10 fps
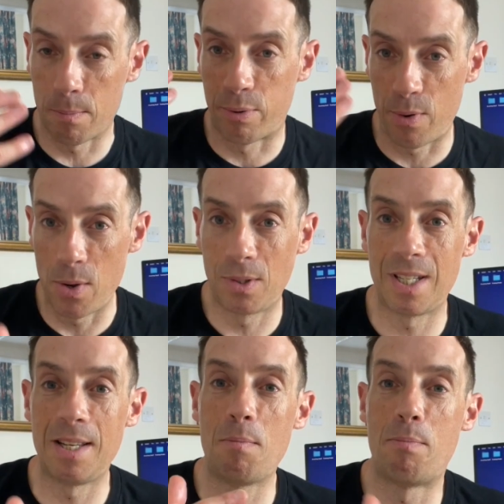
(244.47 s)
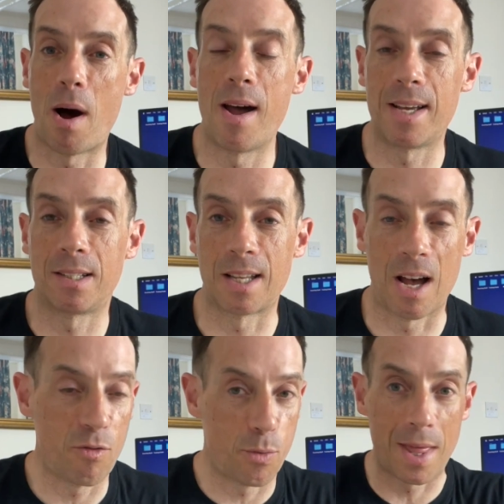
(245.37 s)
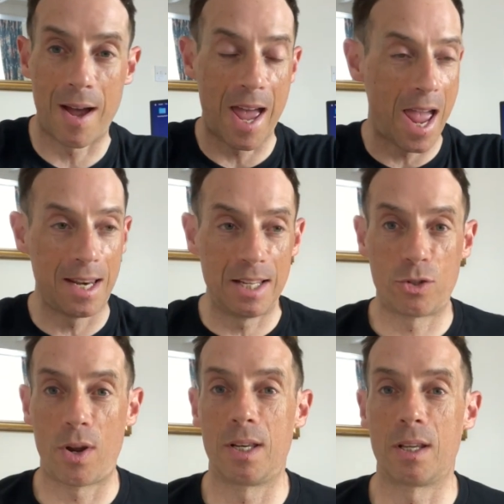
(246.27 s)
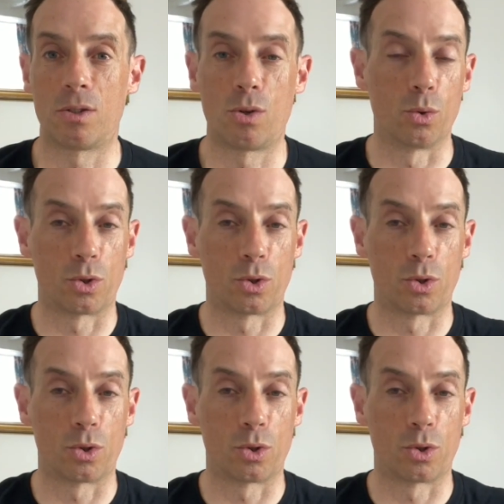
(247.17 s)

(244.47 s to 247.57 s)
protein by itself without any training at all,